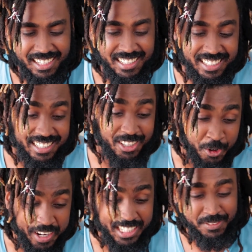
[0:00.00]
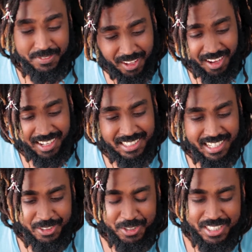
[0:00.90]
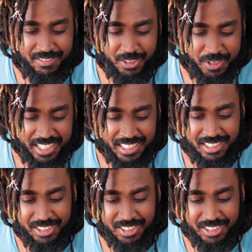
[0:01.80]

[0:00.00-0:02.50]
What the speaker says: Nikki Grace Vlogs. I don't have a Reddit.